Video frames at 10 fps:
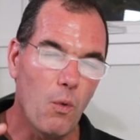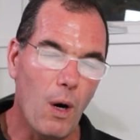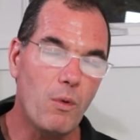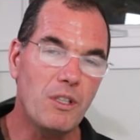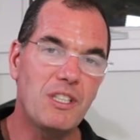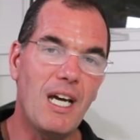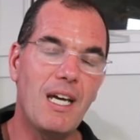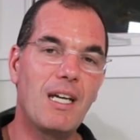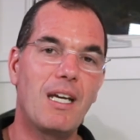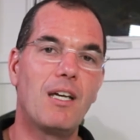what we're
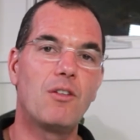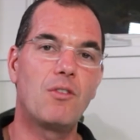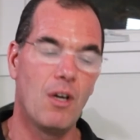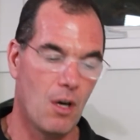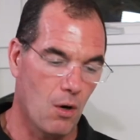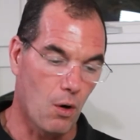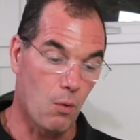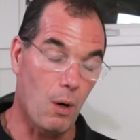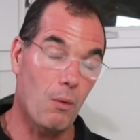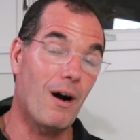saying is, or
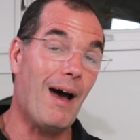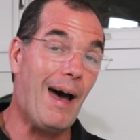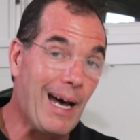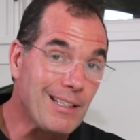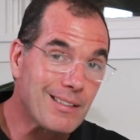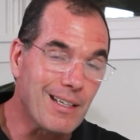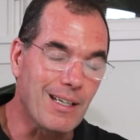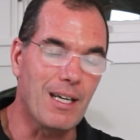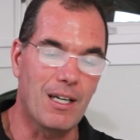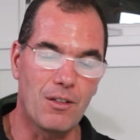what we're
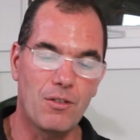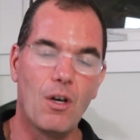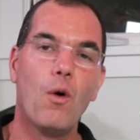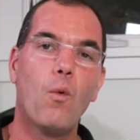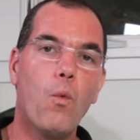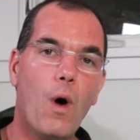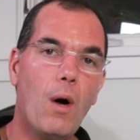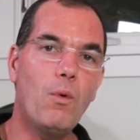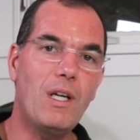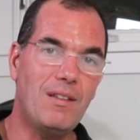asking is,
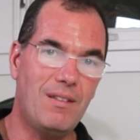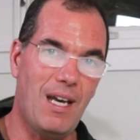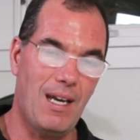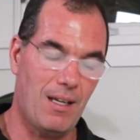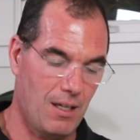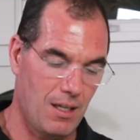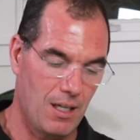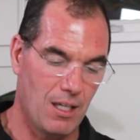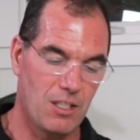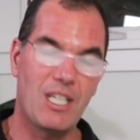what would it take
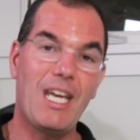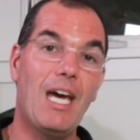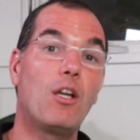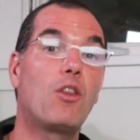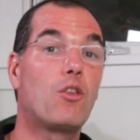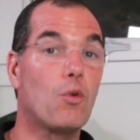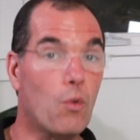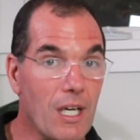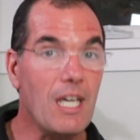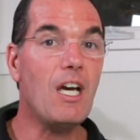to get
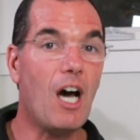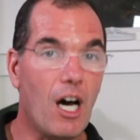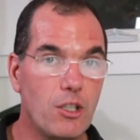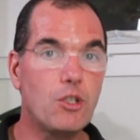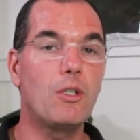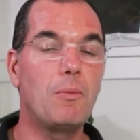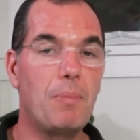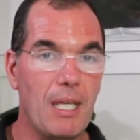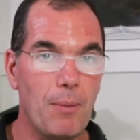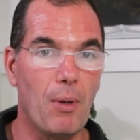300
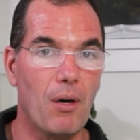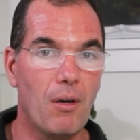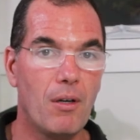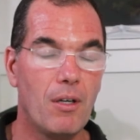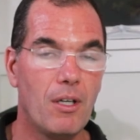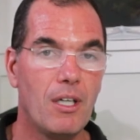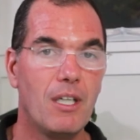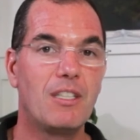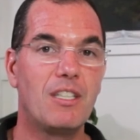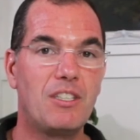people
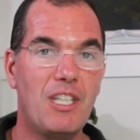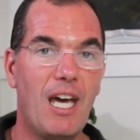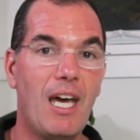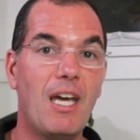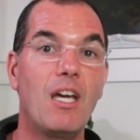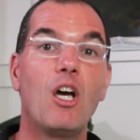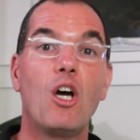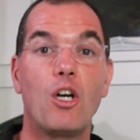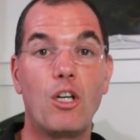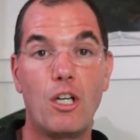to say,
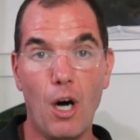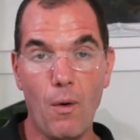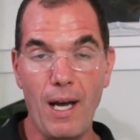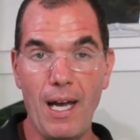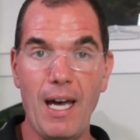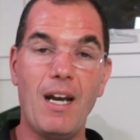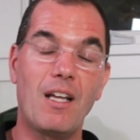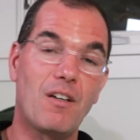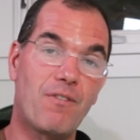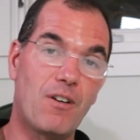go ahead
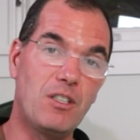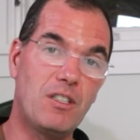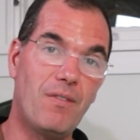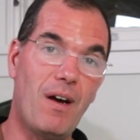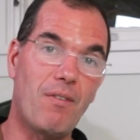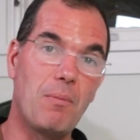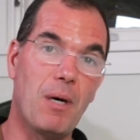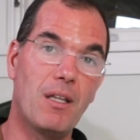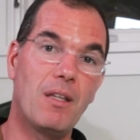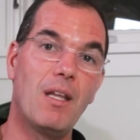on the first of every
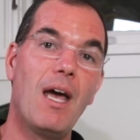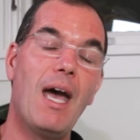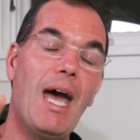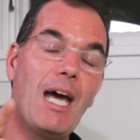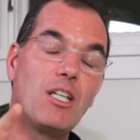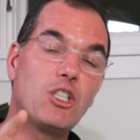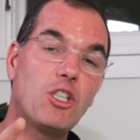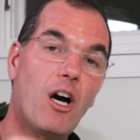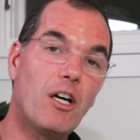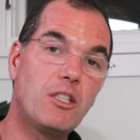month and
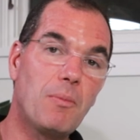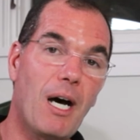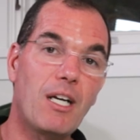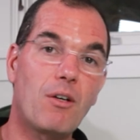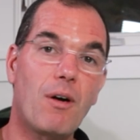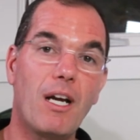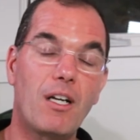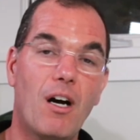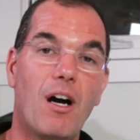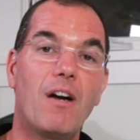charge my
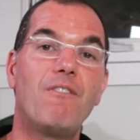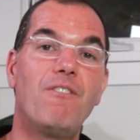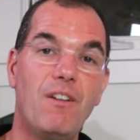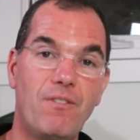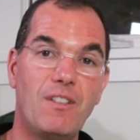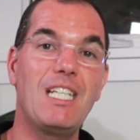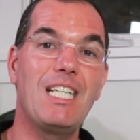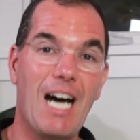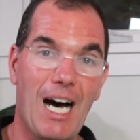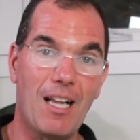credit card
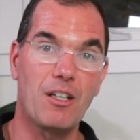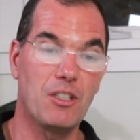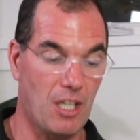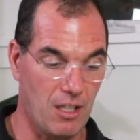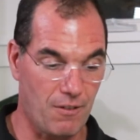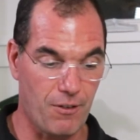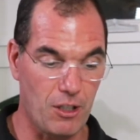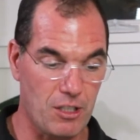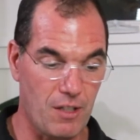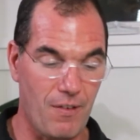$50 on the
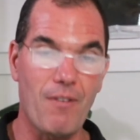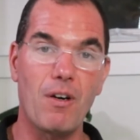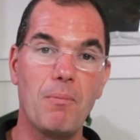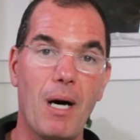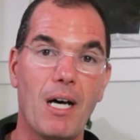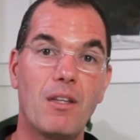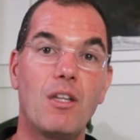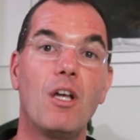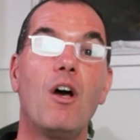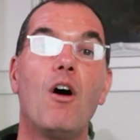first of every
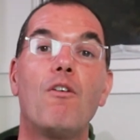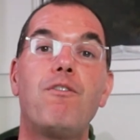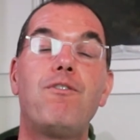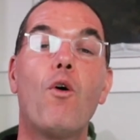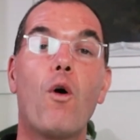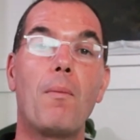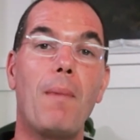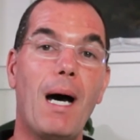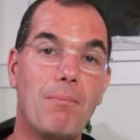month for my